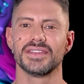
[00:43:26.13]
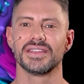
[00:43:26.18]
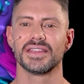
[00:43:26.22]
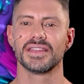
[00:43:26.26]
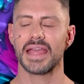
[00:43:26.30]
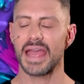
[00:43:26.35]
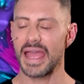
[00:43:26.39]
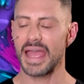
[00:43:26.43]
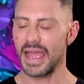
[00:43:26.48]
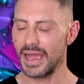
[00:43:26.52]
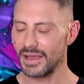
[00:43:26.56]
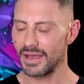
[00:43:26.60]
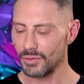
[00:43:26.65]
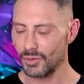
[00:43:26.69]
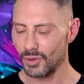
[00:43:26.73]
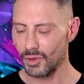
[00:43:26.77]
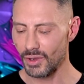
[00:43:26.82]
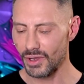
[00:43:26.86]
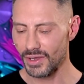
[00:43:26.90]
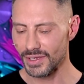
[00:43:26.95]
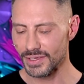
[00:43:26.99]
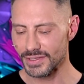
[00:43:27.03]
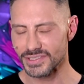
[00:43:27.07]
how
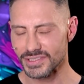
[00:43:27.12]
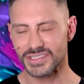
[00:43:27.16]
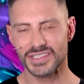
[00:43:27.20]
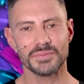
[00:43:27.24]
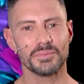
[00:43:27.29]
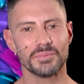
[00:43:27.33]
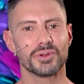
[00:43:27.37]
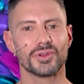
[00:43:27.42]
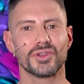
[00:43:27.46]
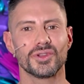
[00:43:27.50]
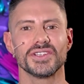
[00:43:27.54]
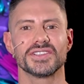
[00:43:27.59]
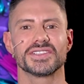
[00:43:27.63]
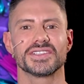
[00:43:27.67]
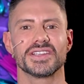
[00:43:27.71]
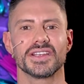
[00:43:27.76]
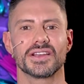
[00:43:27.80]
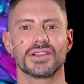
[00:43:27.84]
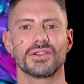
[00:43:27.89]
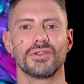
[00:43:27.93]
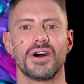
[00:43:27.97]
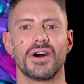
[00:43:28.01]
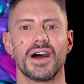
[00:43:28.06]

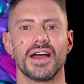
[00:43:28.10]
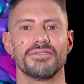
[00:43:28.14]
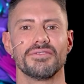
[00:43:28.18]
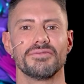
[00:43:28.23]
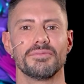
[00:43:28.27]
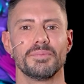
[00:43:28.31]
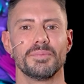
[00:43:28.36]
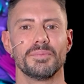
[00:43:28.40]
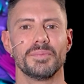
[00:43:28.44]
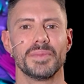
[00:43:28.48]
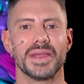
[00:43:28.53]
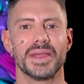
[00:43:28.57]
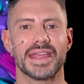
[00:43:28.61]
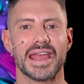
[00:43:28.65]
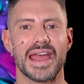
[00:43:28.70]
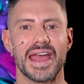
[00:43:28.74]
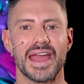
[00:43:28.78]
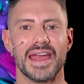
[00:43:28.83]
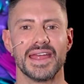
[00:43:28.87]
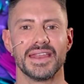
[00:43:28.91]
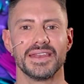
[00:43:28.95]
simplistic life became.